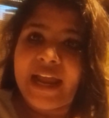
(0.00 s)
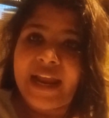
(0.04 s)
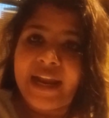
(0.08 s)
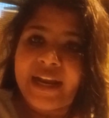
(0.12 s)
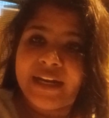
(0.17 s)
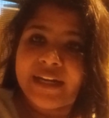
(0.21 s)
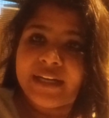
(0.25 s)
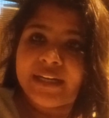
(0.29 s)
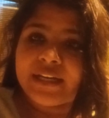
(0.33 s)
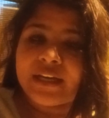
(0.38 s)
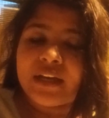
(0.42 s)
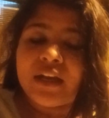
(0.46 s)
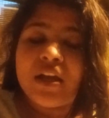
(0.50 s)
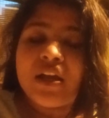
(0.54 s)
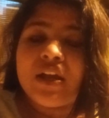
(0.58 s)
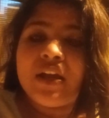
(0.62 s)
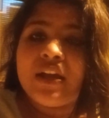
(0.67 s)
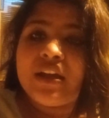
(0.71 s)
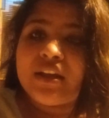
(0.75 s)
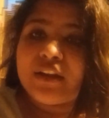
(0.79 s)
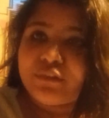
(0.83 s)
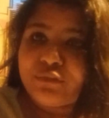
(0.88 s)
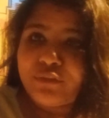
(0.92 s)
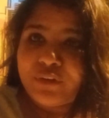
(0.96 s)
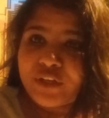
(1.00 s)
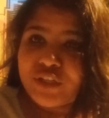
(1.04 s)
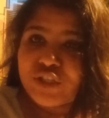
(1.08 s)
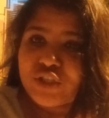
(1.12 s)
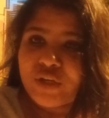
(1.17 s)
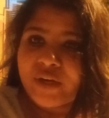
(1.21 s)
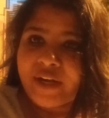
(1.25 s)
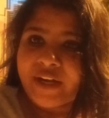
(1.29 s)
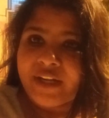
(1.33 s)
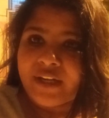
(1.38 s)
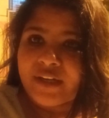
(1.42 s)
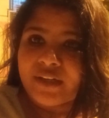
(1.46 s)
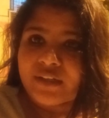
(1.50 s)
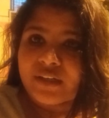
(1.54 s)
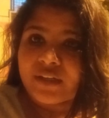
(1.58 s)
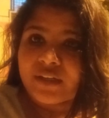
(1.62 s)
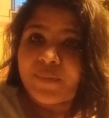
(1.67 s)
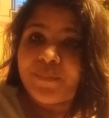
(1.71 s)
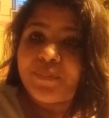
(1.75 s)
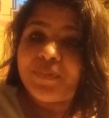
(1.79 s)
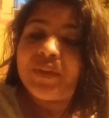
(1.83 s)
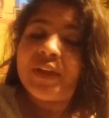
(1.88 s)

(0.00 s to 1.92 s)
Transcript: and refrigerate it.